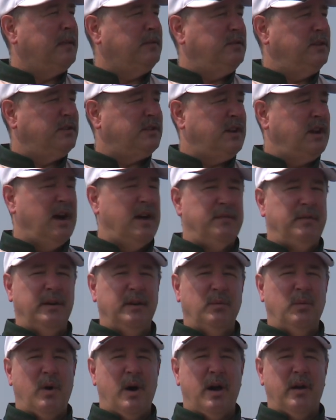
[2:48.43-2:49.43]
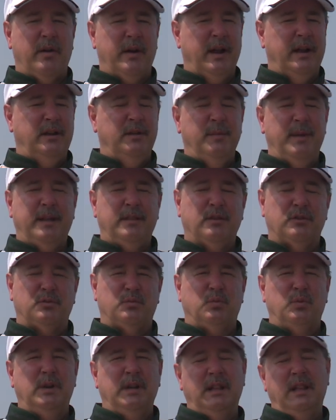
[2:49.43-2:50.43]
Just covering water, and you make those
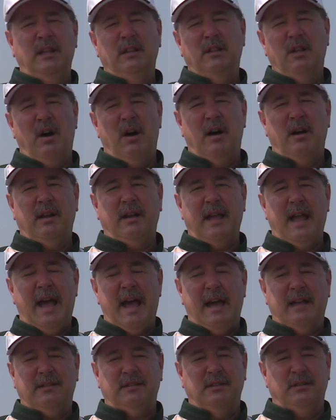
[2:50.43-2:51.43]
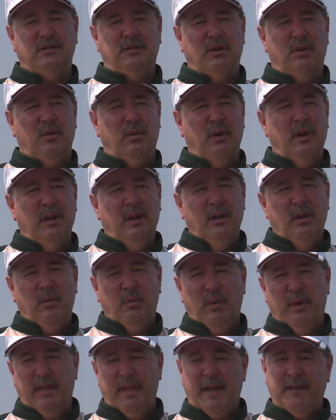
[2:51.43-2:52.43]
really long casts. And so
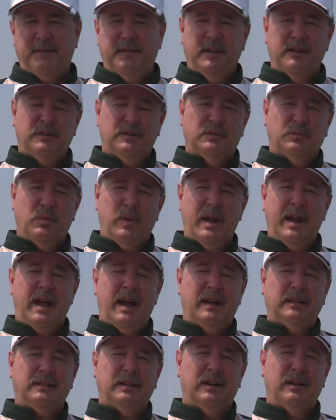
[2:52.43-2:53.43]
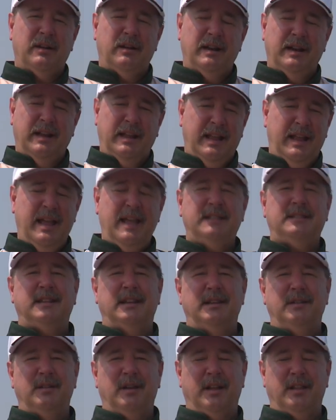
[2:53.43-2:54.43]
when that fish is way out there and he hits
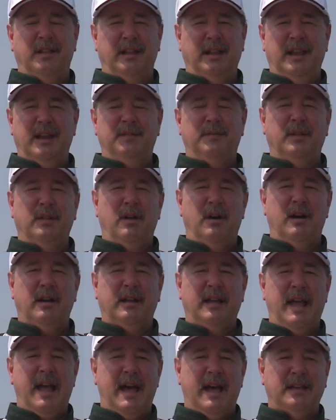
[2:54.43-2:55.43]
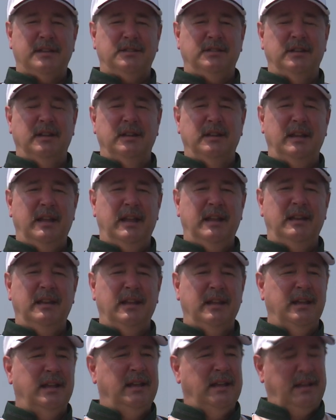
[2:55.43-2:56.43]
it on the end of a long cast, you need
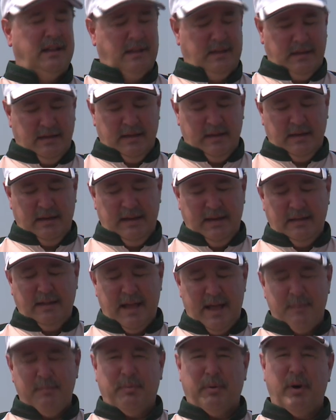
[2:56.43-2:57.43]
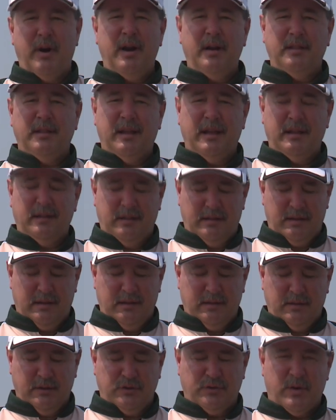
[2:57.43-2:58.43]
You need that break, the,
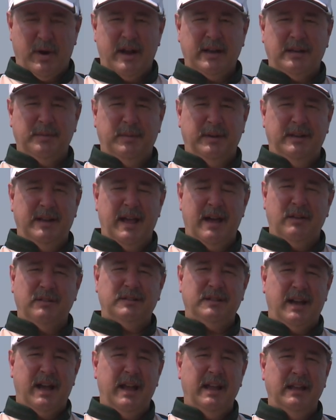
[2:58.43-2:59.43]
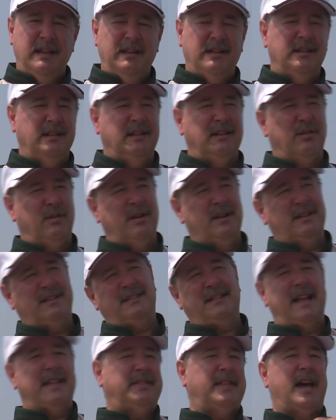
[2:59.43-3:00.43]
the, the drag to be down tight in order to
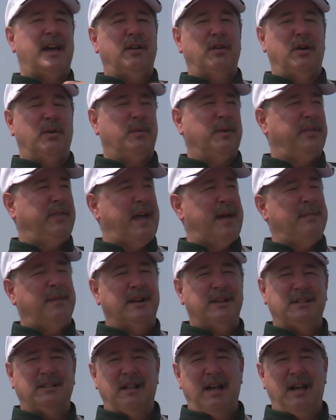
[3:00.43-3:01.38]
set that hook with that much